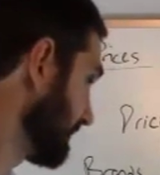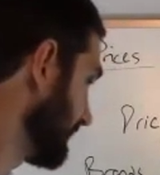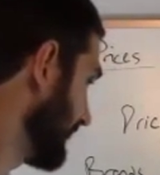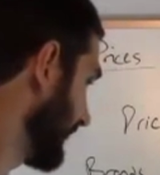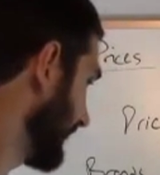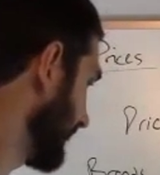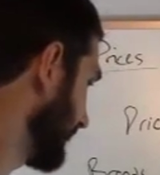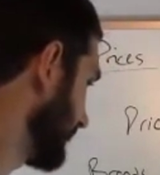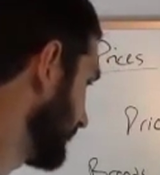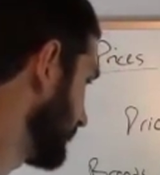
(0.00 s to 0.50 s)

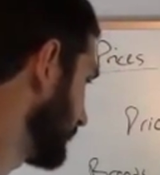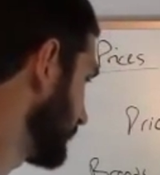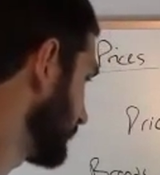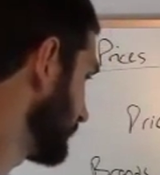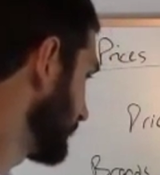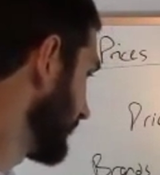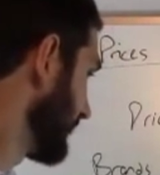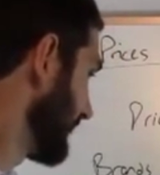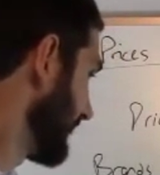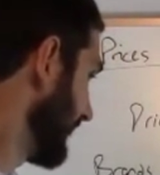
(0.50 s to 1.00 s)
Like a
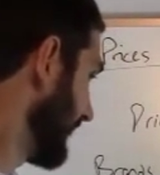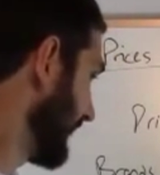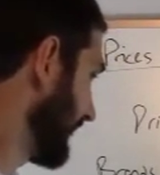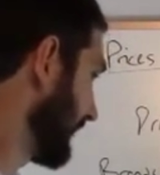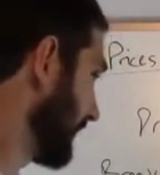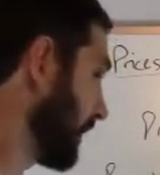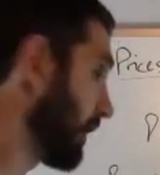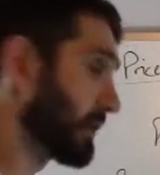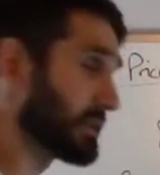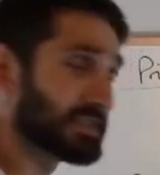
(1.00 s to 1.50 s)
it
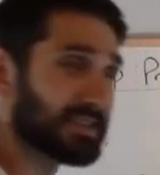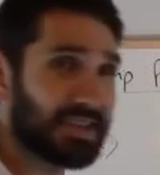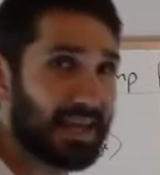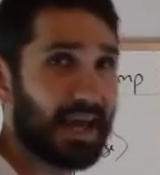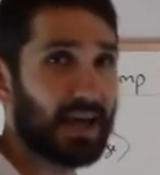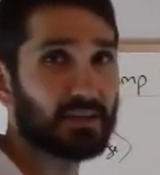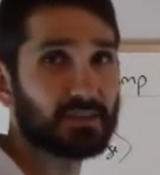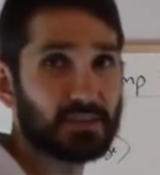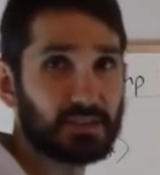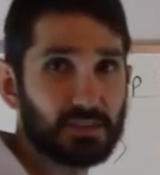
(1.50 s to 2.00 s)
could cost
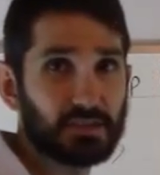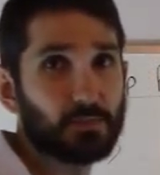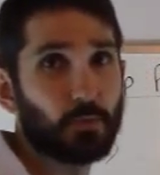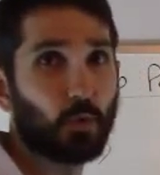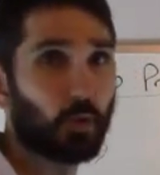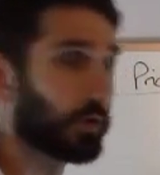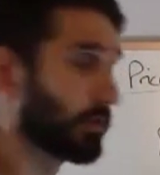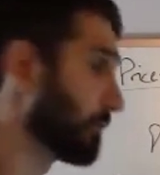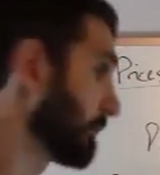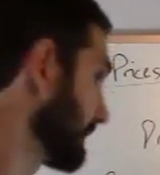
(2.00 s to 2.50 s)
thousands
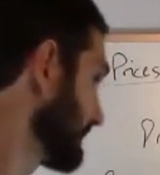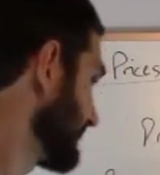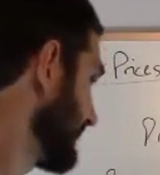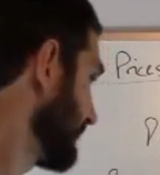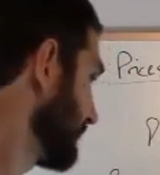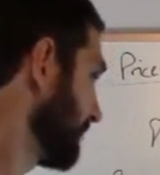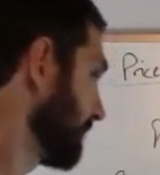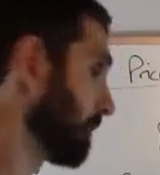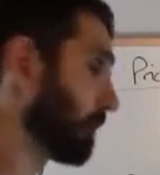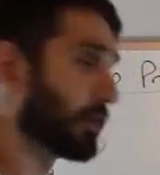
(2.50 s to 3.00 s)
more, for
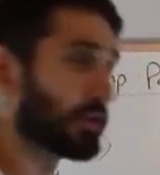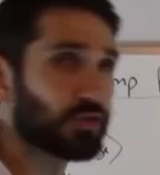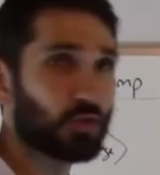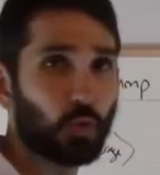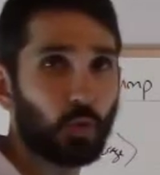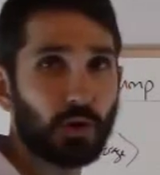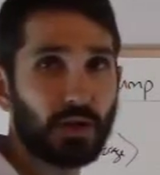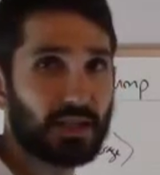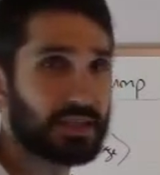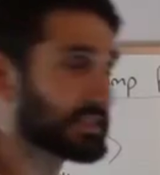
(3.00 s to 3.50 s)
example, for a
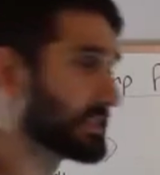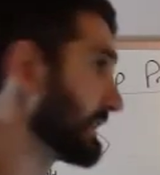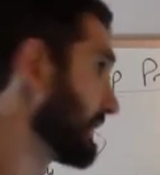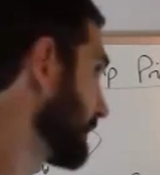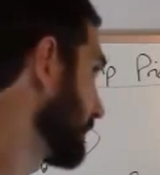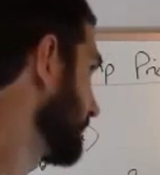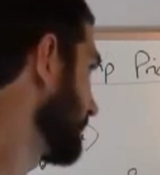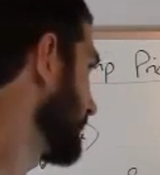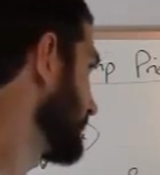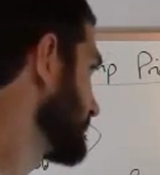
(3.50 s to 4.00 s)
20
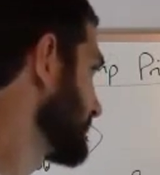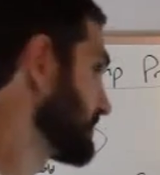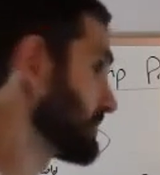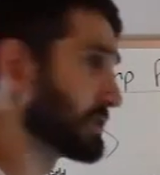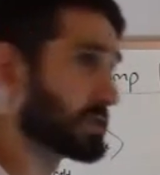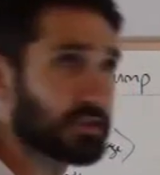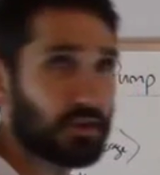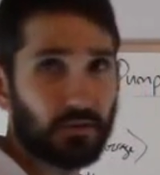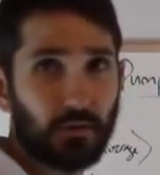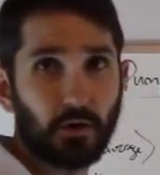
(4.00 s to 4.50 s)
SEER versus
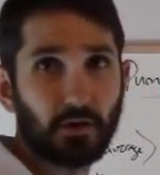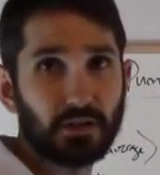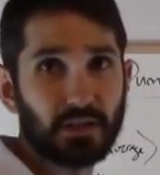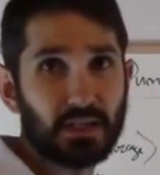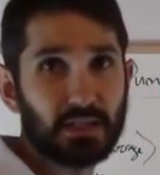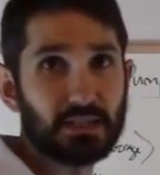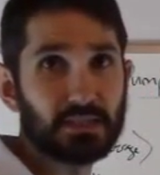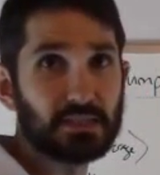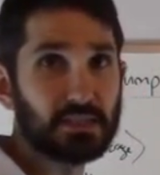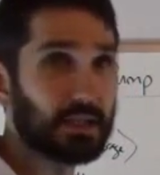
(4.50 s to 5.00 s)
just a
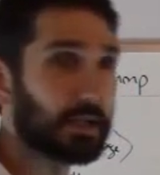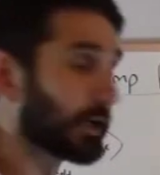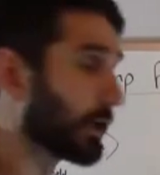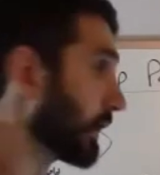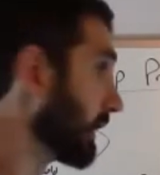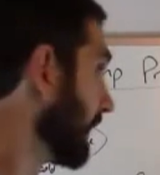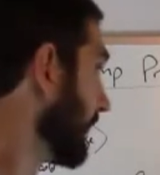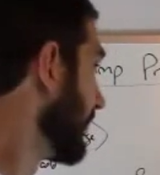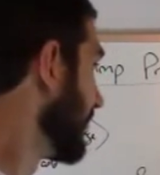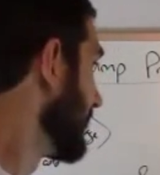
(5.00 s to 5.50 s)
13
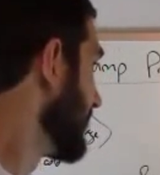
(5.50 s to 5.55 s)
SEER.